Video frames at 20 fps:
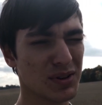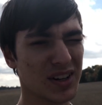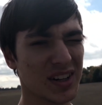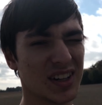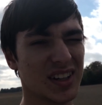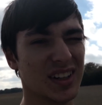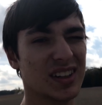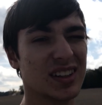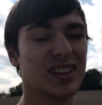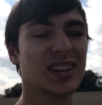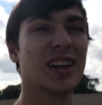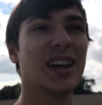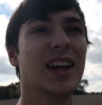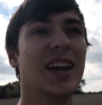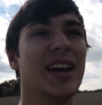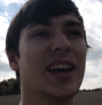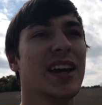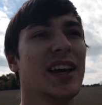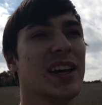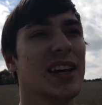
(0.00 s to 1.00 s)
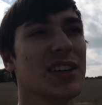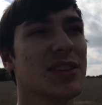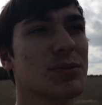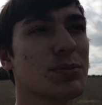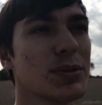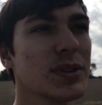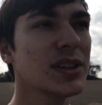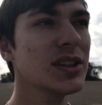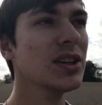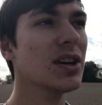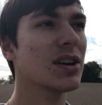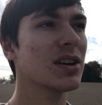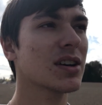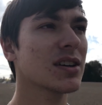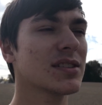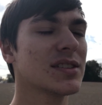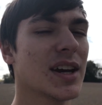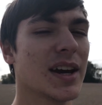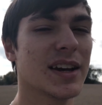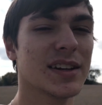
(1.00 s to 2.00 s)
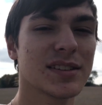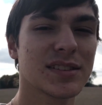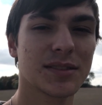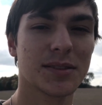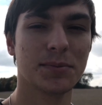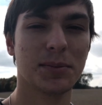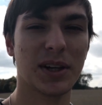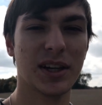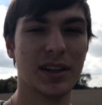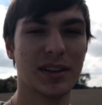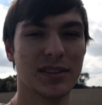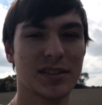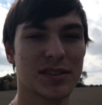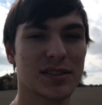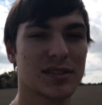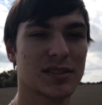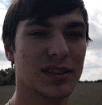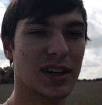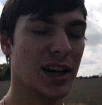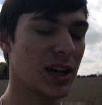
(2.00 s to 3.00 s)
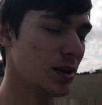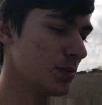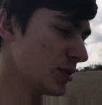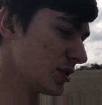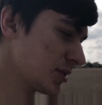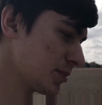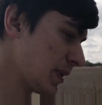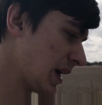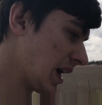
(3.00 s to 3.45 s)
running, it's really hard to estimate how much